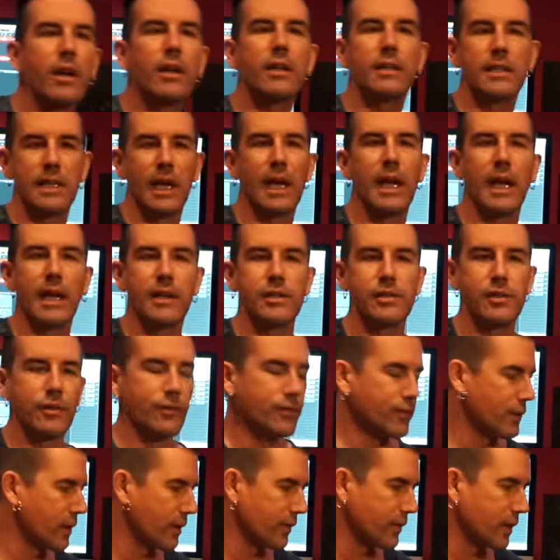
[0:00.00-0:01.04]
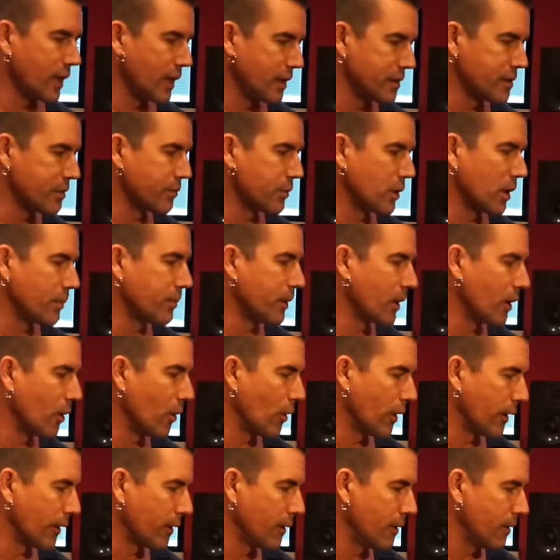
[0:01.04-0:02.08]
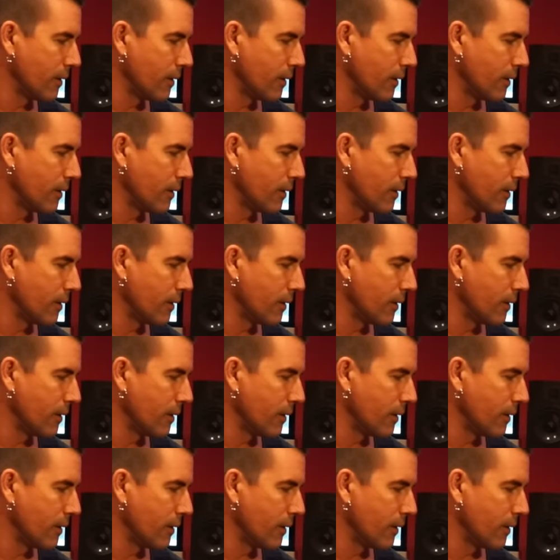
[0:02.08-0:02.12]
on the edge of getting some clipping going.